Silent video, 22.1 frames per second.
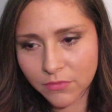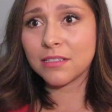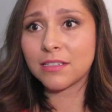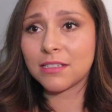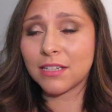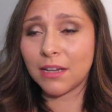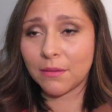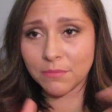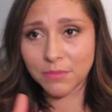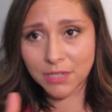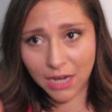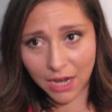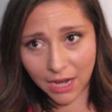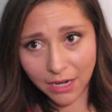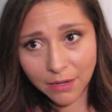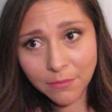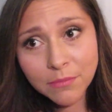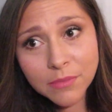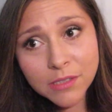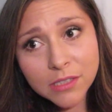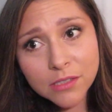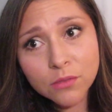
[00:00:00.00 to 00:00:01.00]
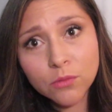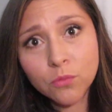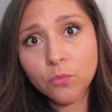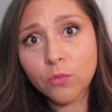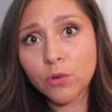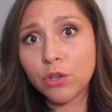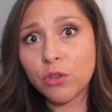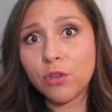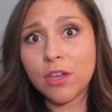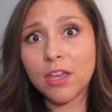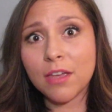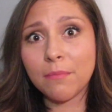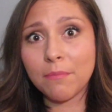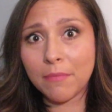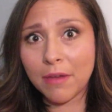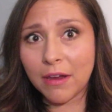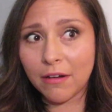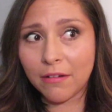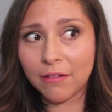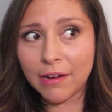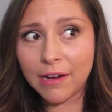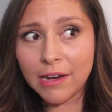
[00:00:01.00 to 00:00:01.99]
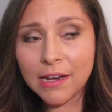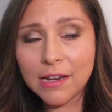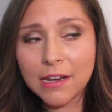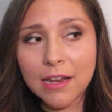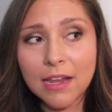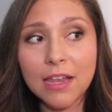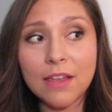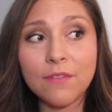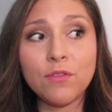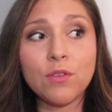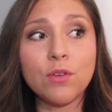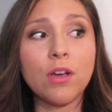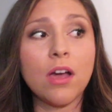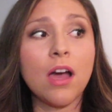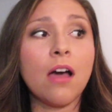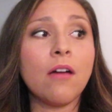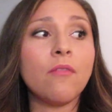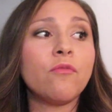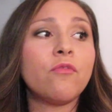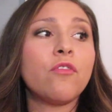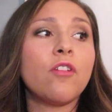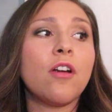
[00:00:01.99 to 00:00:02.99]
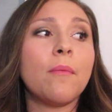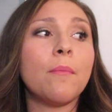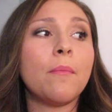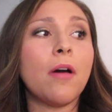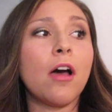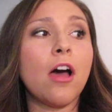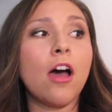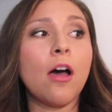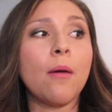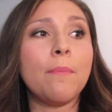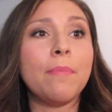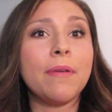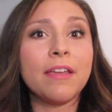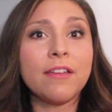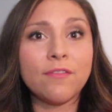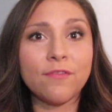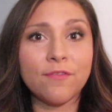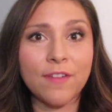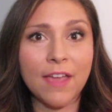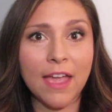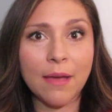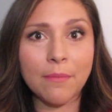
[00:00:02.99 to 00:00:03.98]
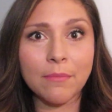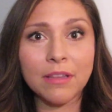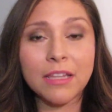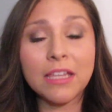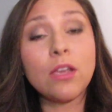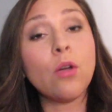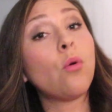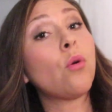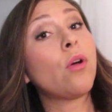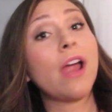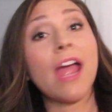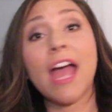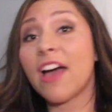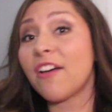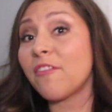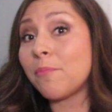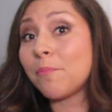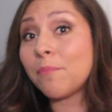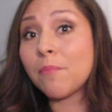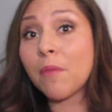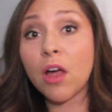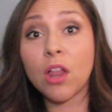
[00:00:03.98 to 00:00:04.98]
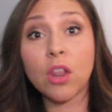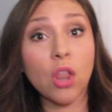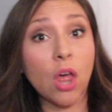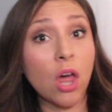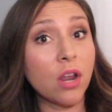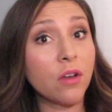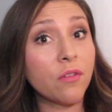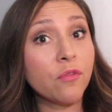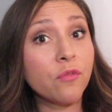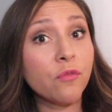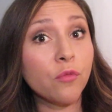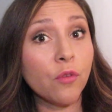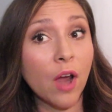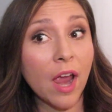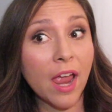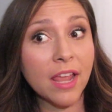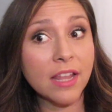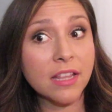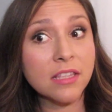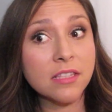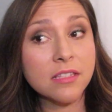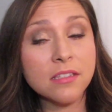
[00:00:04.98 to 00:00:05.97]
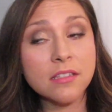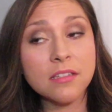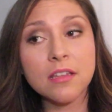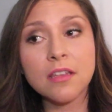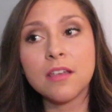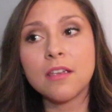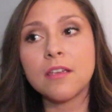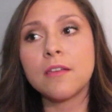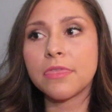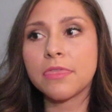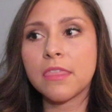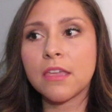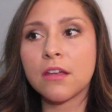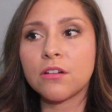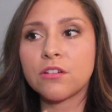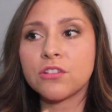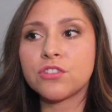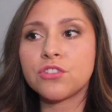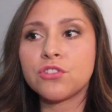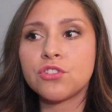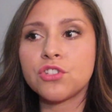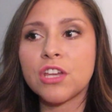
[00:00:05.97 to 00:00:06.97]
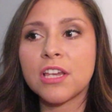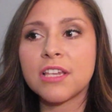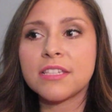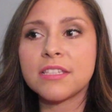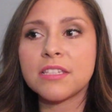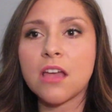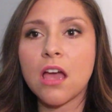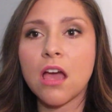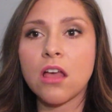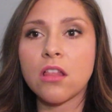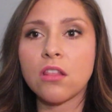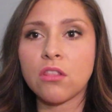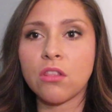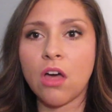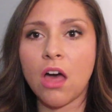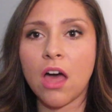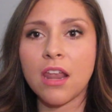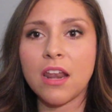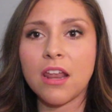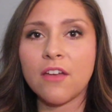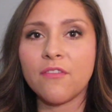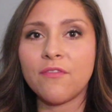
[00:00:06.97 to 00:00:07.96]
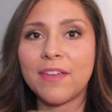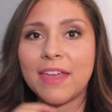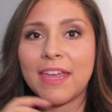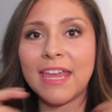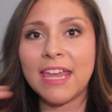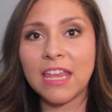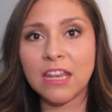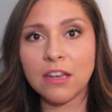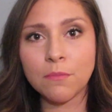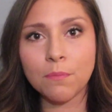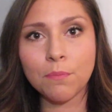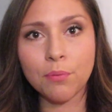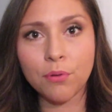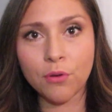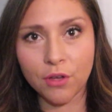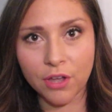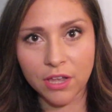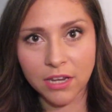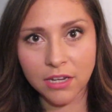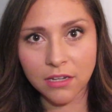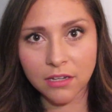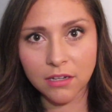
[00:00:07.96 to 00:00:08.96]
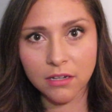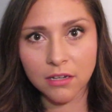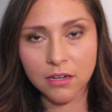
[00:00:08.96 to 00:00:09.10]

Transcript: sometimes when you get married, if you come from a big family or have a lot of friends, there's just a lot of input